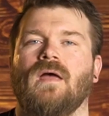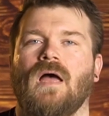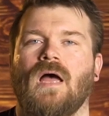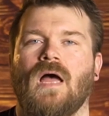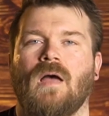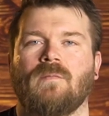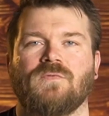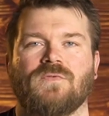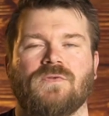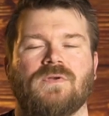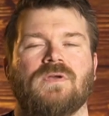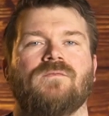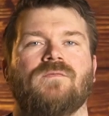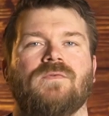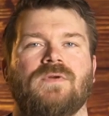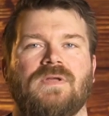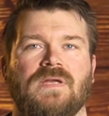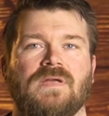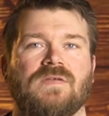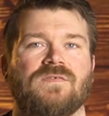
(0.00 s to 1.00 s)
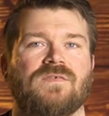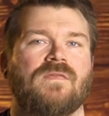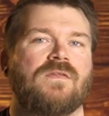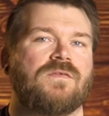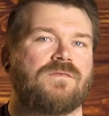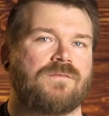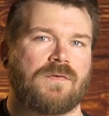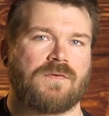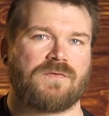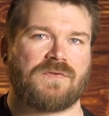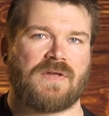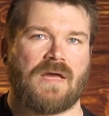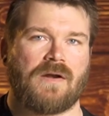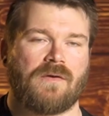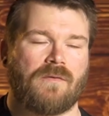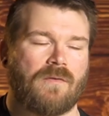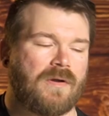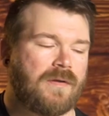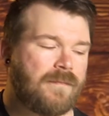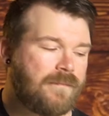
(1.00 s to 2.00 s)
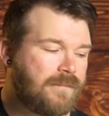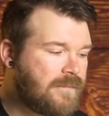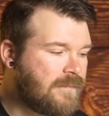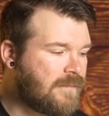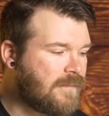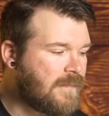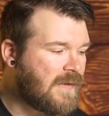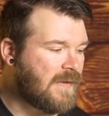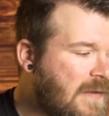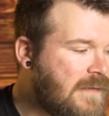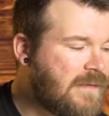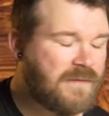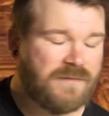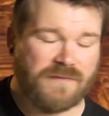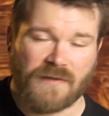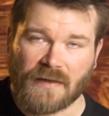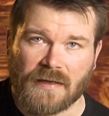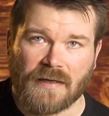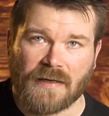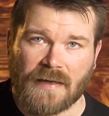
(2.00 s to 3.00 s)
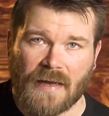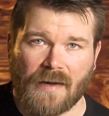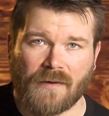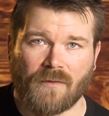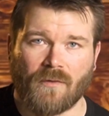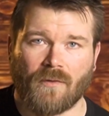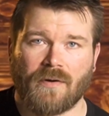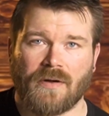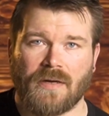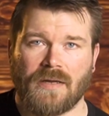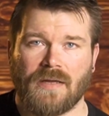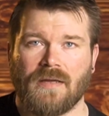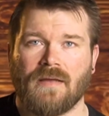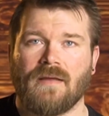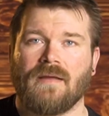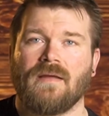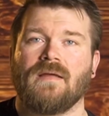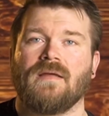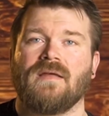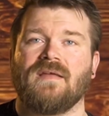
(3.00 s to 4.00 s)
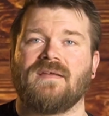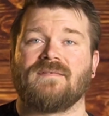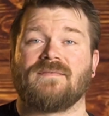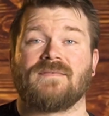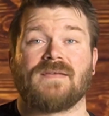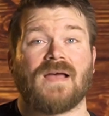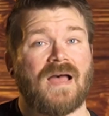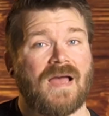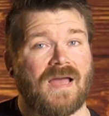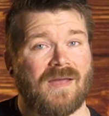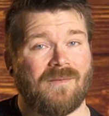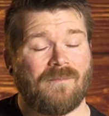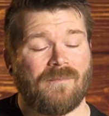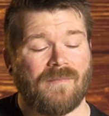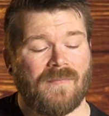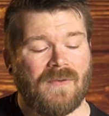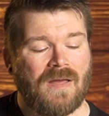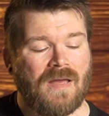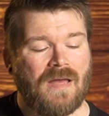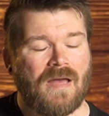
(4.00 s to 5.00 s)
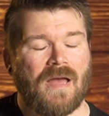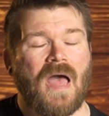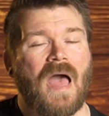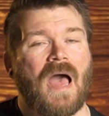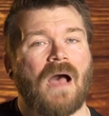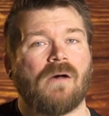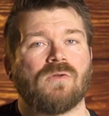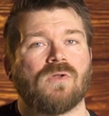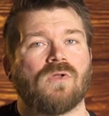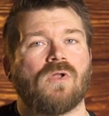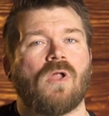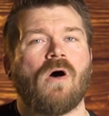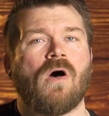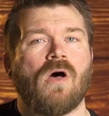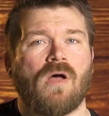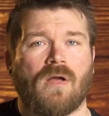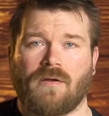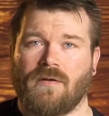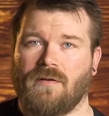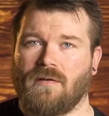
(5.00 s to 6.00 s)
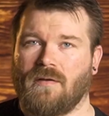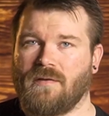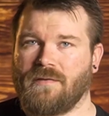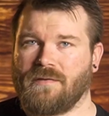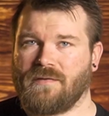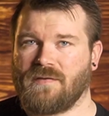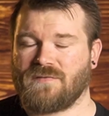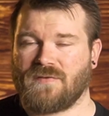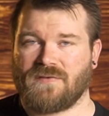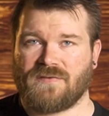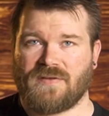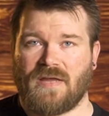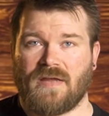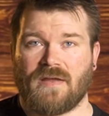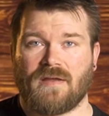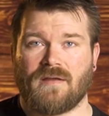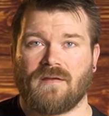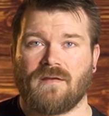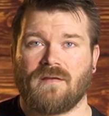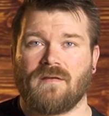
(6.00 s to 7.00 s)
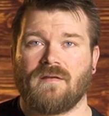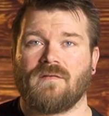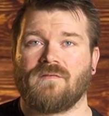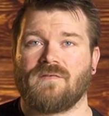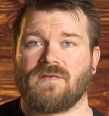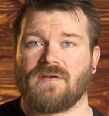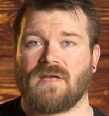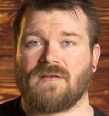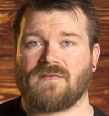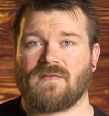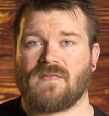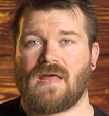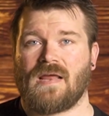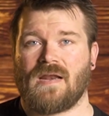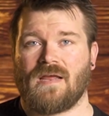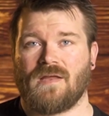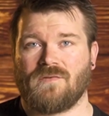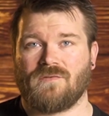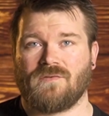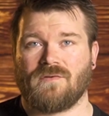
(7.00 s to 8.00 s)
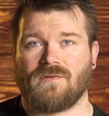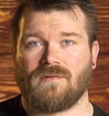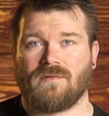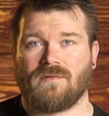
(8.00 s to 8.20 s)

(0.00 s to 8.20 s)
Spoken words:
I'm just looking for ease in this first category. The second category is time. How long does it take to get to that edge?